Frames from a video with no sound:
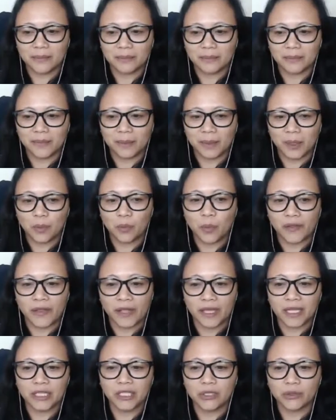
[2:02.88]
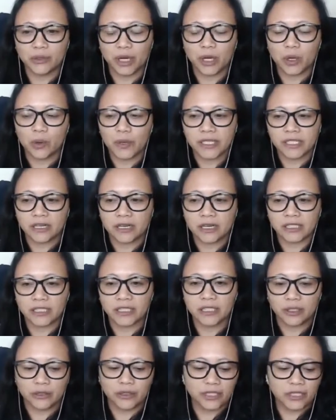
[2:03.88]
what they can do, I always ask, you know,